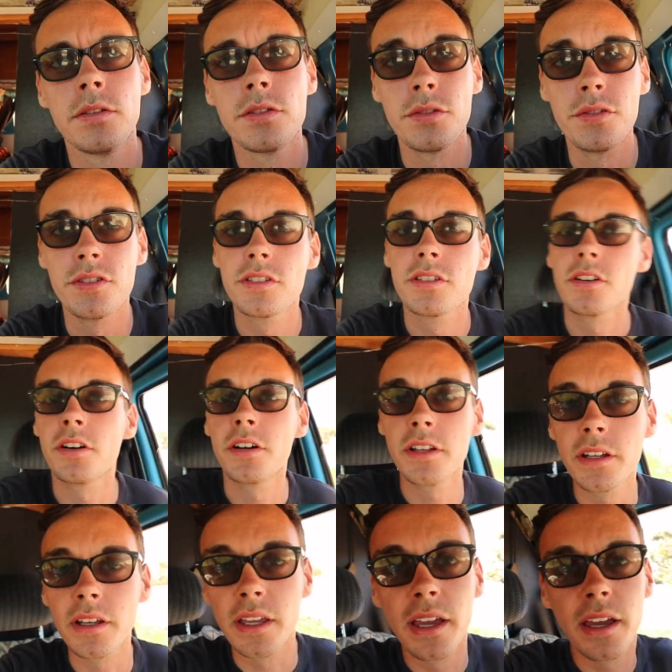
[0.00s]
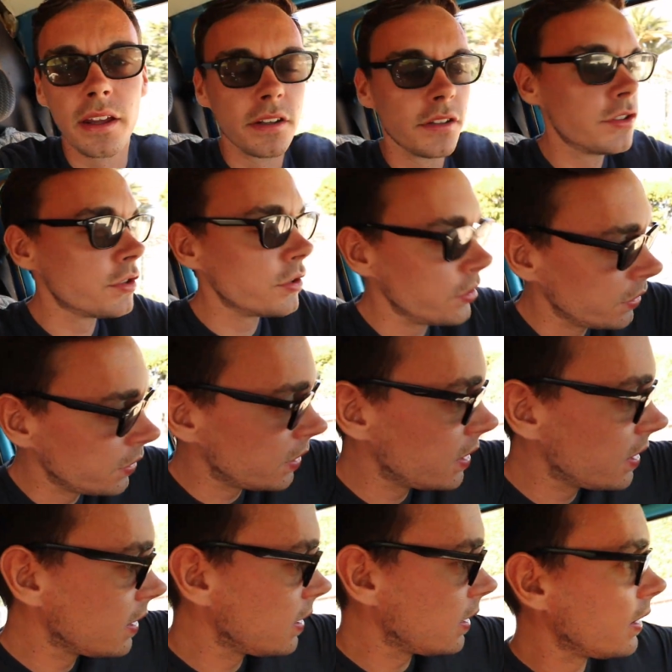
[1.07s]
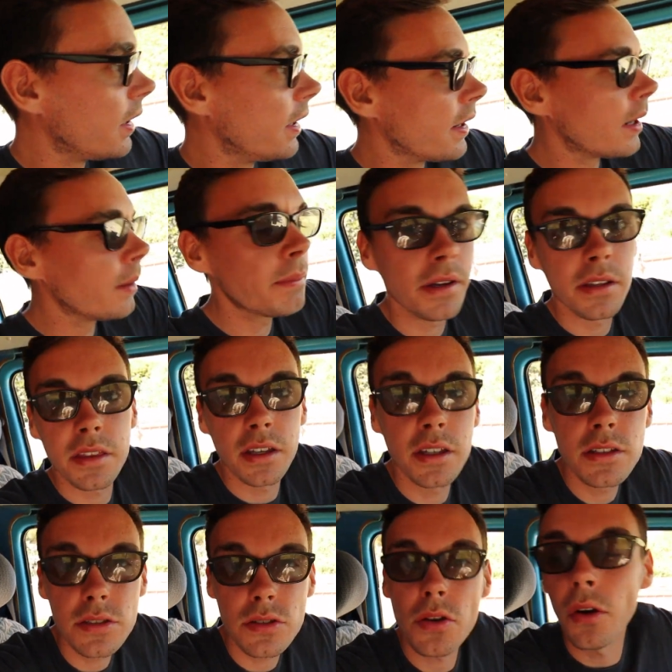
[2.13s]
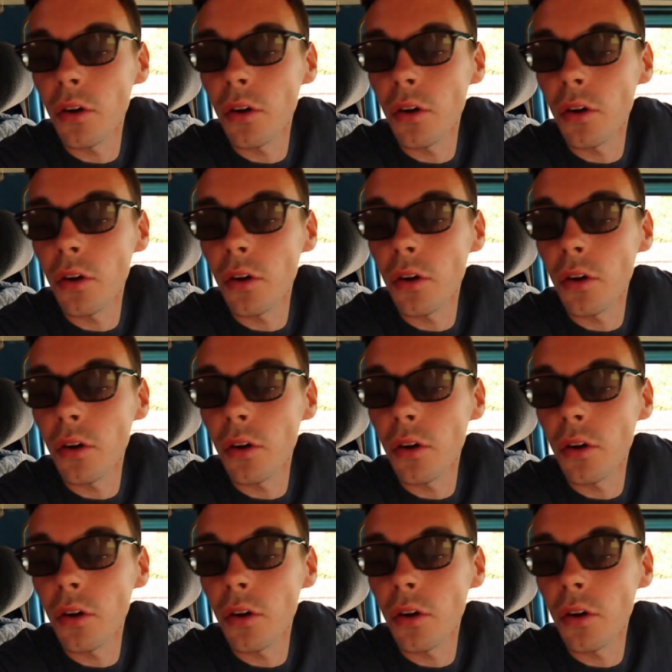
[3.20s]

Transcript: So we started again to light up, I think it's the